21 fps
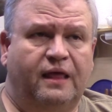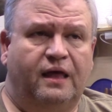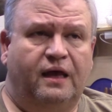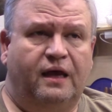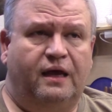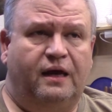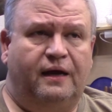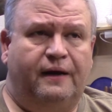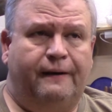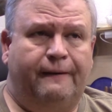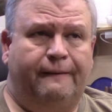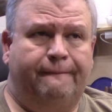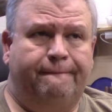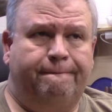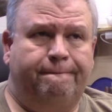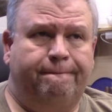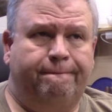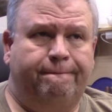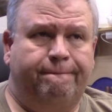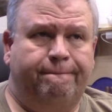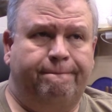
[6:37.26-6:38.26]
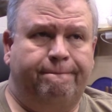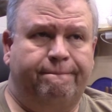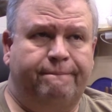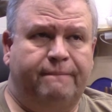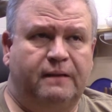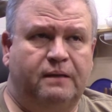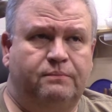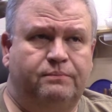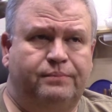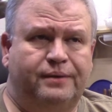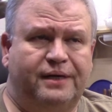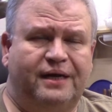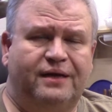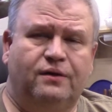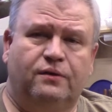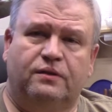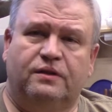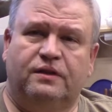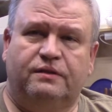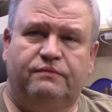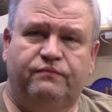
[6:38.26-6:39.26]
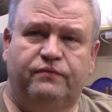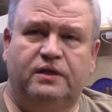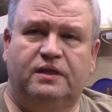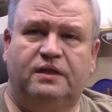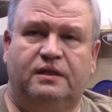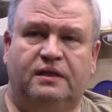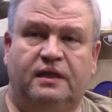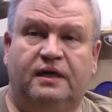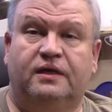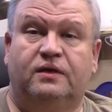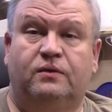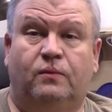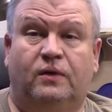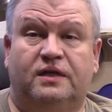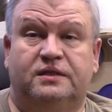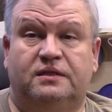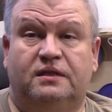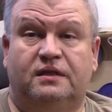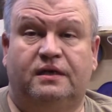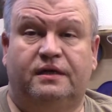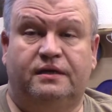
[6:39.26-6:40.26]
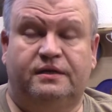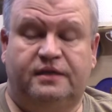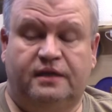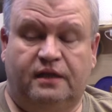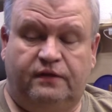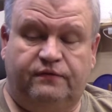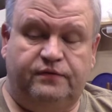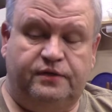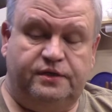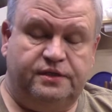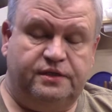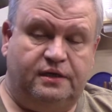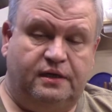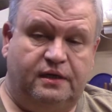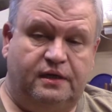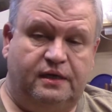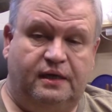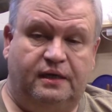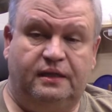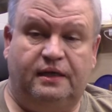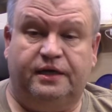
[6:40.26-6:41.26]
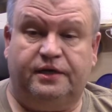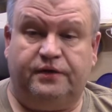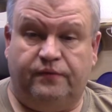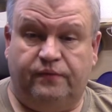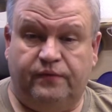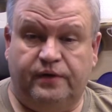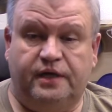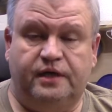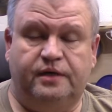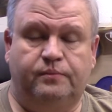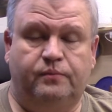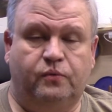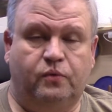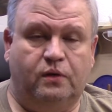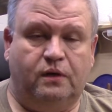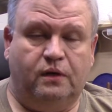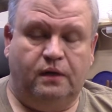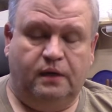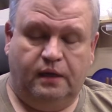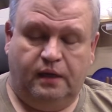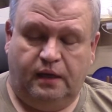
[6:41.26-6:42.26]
But I don't really like to watch a lot of television. I like to read more.